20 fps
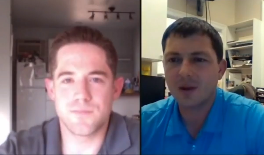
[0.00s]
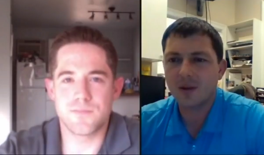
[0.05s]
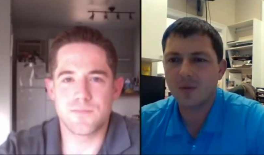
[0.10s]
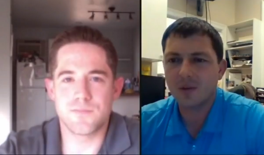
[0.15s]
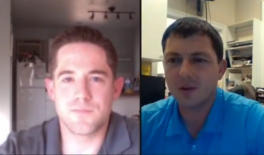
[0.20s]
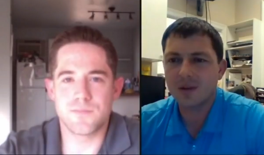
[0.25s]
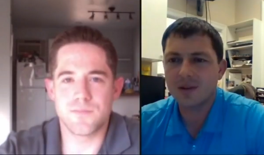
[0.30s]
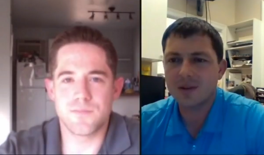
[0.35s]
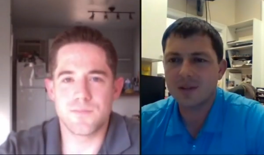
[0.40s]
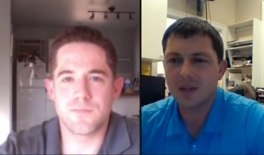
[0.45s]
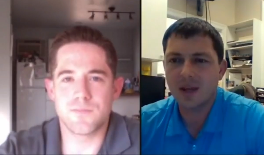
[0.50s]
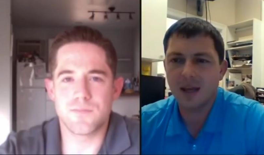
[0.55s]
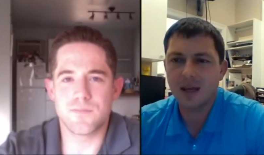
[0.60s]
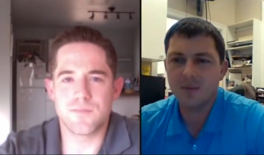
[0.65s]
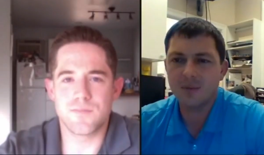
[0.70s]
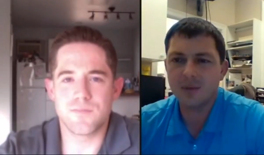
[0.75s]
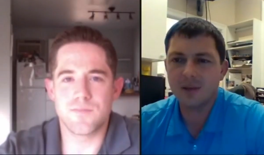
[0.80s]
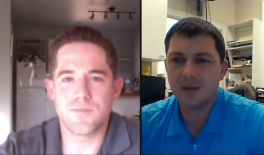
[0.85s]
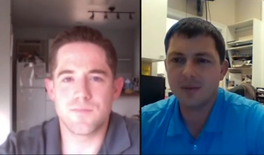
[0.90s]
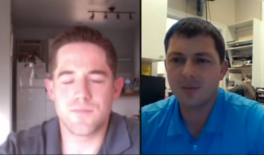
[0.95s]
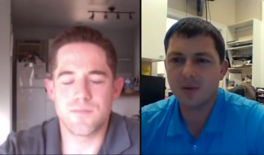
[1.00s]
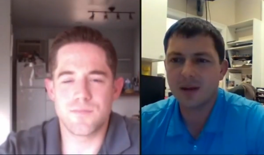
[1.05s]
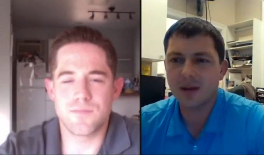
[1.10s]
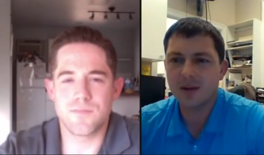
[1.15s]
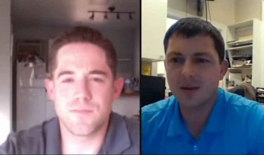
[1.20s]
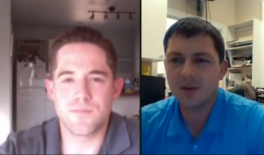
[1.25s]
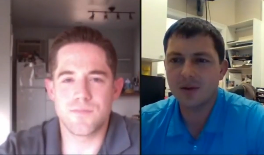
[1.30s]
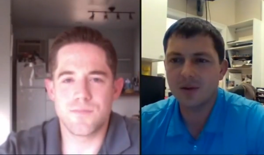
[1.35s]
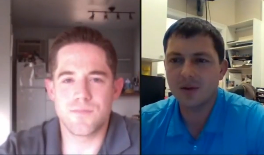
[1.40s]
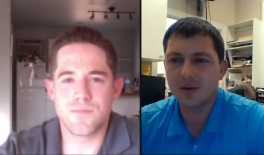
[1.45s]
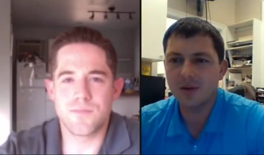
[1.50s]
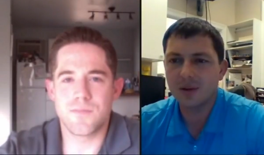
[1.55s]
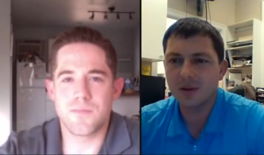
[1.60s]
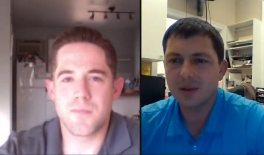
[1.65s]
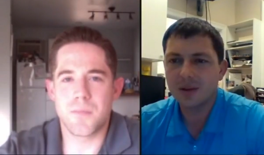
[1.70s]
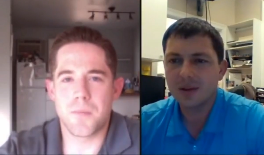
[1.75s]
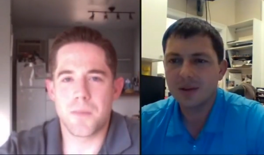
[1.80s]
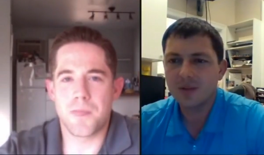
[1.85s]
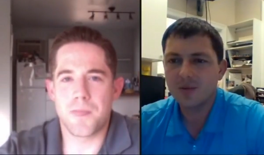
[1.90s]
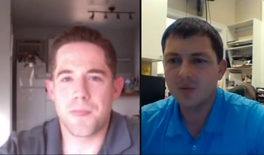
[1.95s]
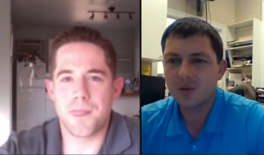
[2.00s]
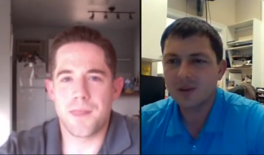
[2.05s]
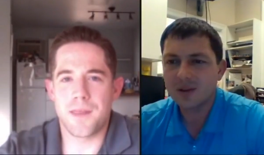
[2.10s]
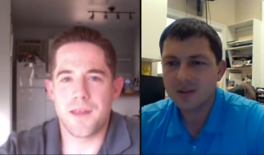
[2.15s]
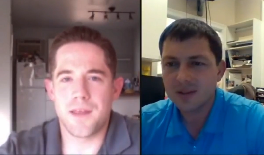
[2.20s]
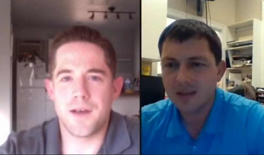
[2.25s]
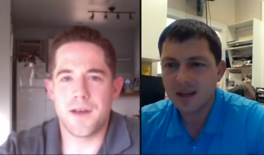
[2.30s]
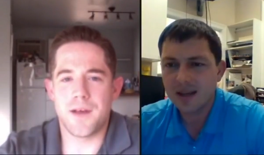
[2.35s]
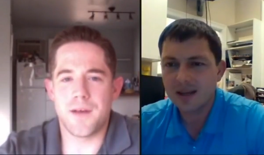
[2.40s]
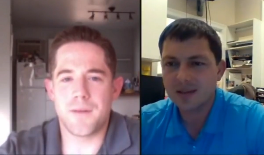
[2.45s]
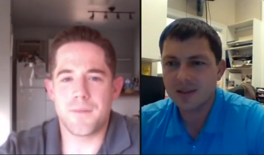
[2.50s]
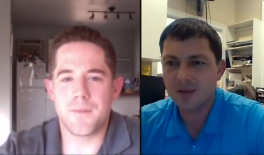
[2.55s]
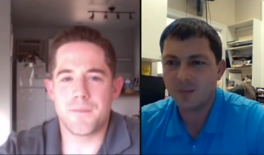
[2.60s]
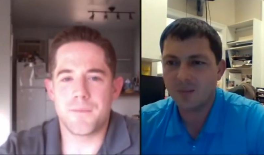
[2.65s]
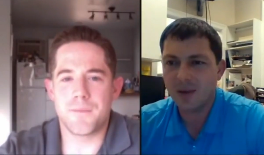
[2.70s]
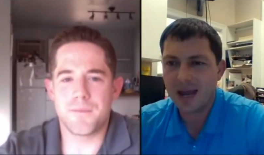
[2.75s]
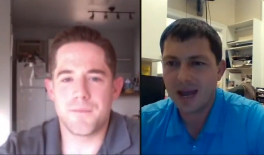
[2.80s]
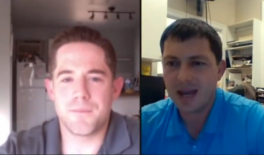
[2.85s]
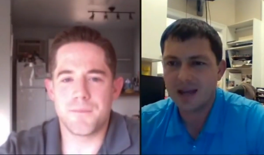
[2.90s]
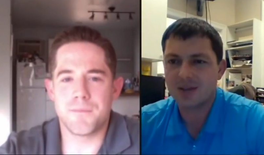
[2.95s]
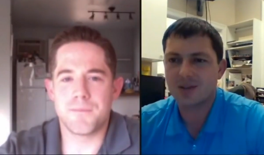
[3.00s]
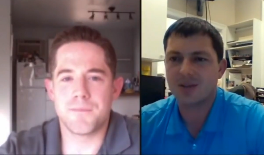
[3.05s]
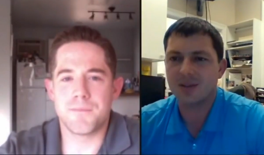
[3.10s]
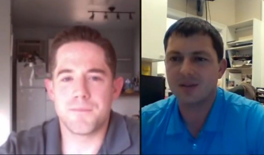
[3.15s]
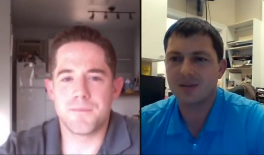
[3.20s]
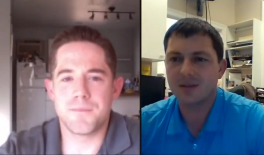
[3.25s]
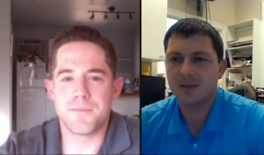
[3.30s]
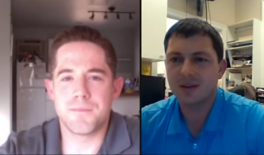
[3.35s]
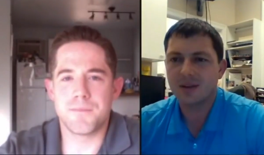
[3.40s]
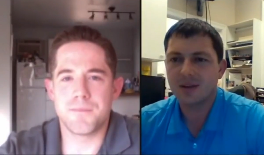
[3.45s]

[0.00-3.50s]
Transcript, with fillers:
Speaker 1: real estate being brand new. Real estate is a passion.